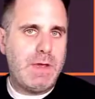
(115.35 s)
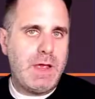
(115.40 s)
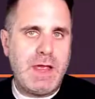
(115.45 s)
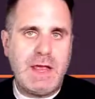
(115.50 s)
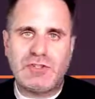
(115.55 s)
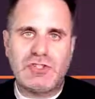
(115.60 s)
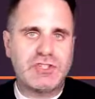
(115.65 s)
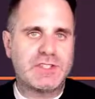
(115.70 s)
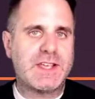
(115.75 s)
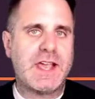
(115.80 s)
It
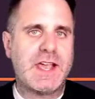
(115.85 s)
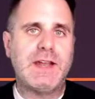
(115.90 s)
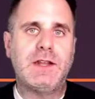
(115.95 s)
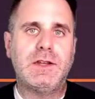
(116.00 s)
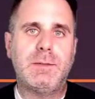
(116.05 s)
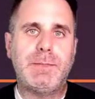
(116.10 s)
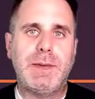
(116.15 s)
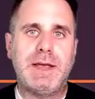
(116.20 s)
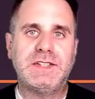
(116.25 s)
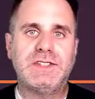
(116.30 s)
just kind of
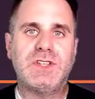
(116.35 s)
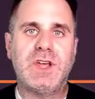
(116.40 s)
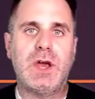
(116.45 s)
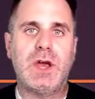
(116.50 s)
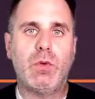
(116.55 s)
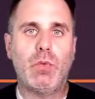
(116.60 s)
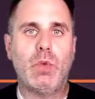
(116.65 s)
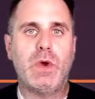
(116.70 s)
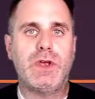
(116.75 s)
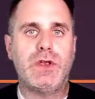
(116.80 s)
depends
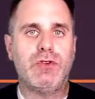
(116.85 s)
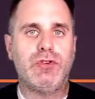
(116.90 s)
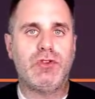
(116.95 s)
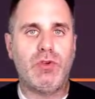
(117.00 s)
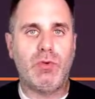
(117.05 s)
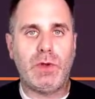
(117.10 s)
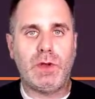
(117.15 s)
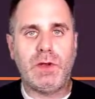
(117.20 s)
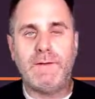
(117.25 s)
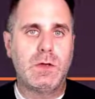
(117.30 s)
on what you're doing.